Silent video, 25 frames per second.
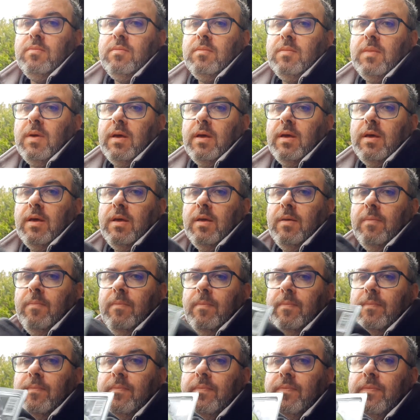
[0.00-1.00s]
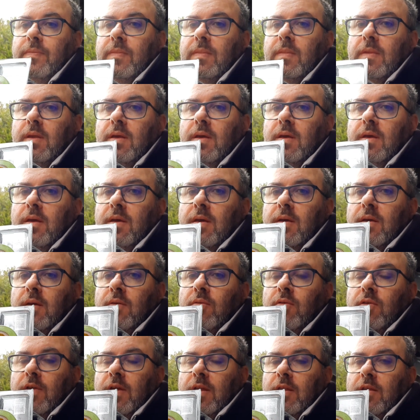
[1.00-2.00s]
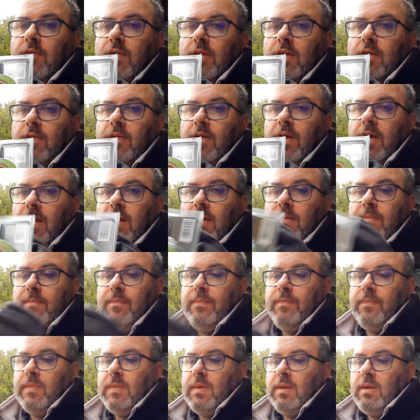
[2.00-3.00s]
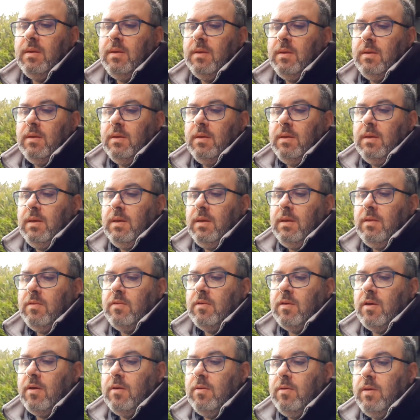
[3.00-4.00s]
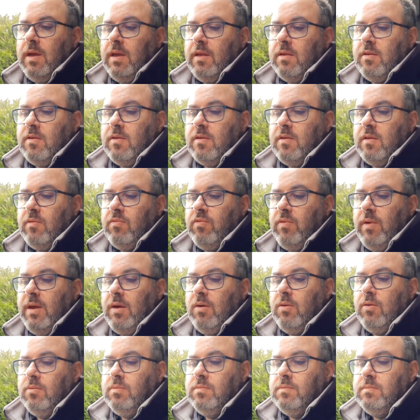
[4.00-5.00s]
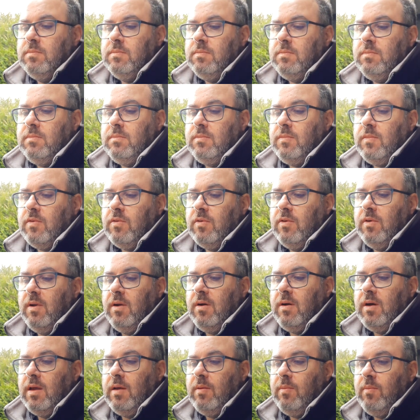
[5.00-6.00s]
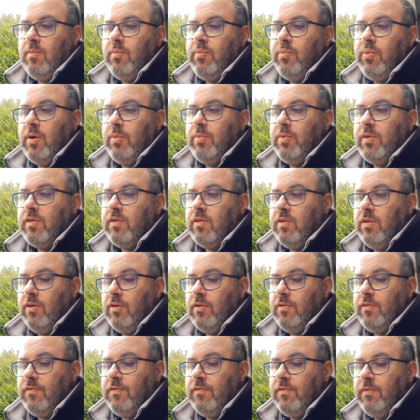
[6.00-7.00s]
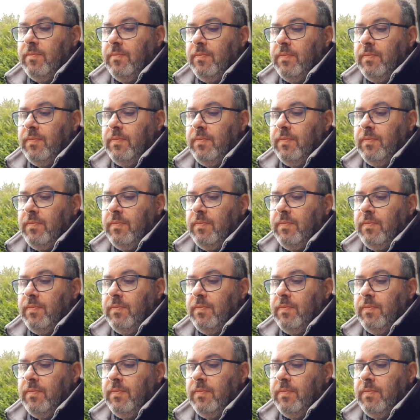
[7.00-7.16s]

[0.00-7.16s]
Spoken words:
The end of it's there, so it's real sort of like proper stuff.